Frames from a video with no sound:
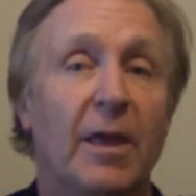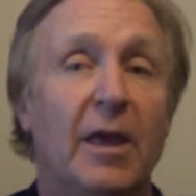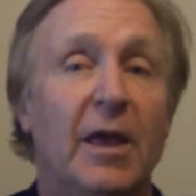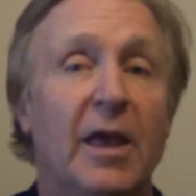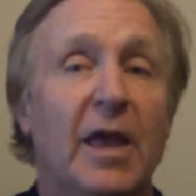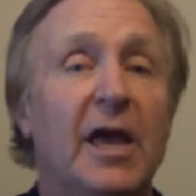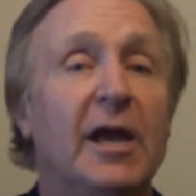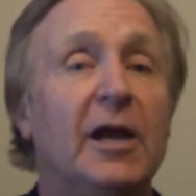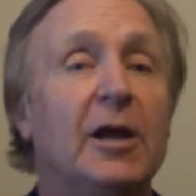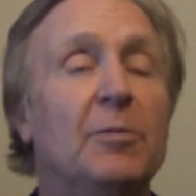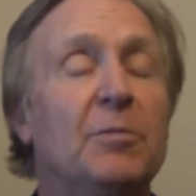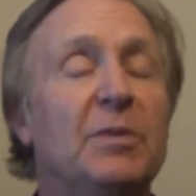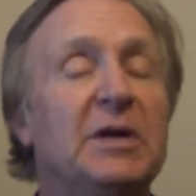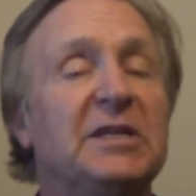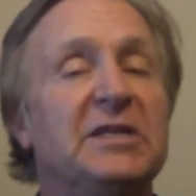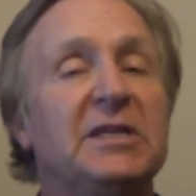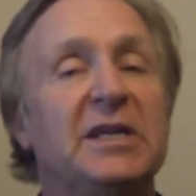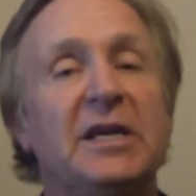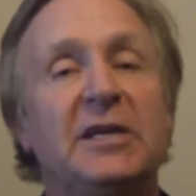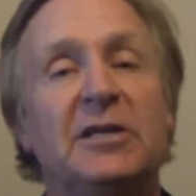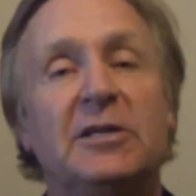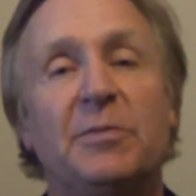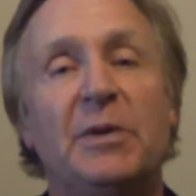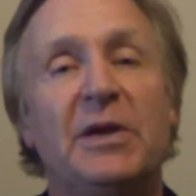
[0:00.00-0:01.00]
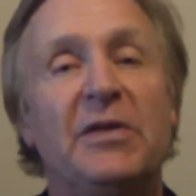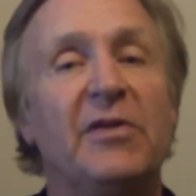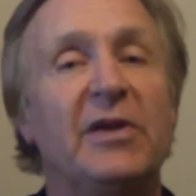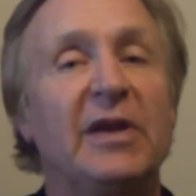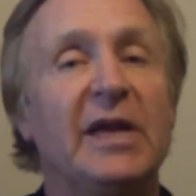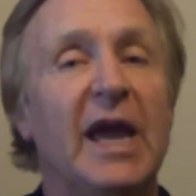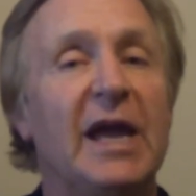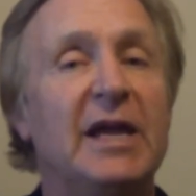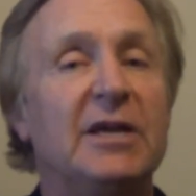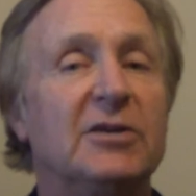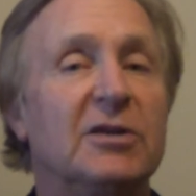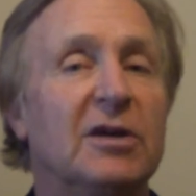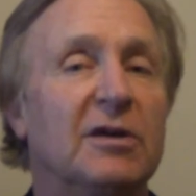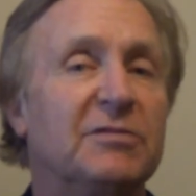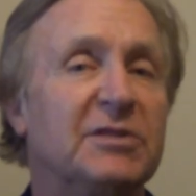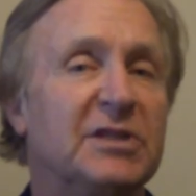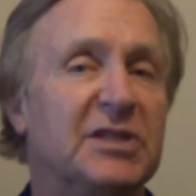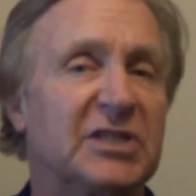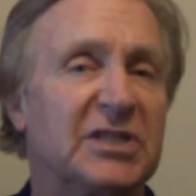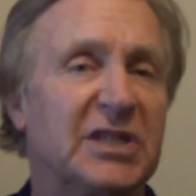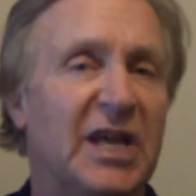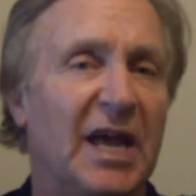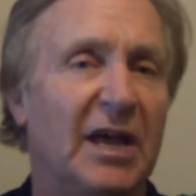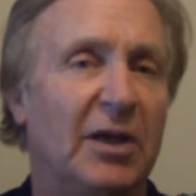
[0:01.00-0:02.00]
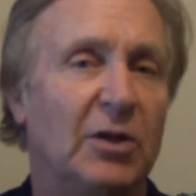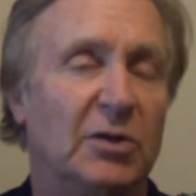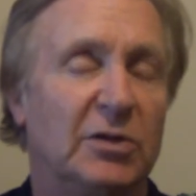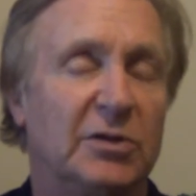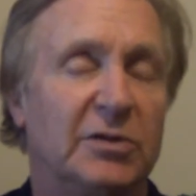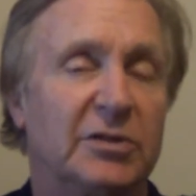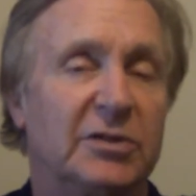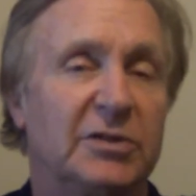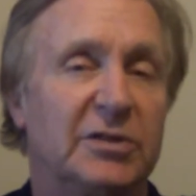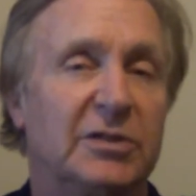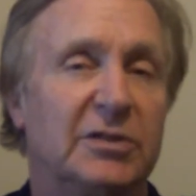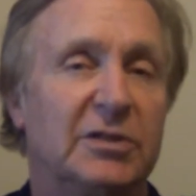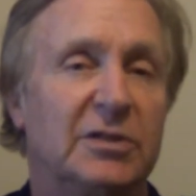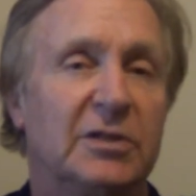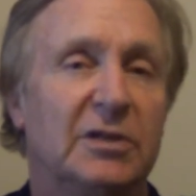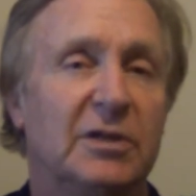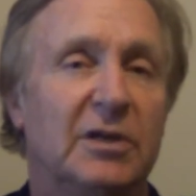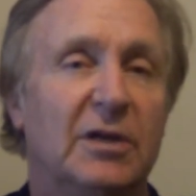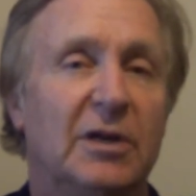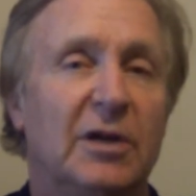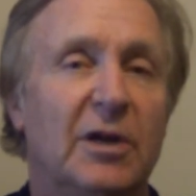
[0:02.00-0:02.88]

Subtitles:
It can be seen to be the gate of sales,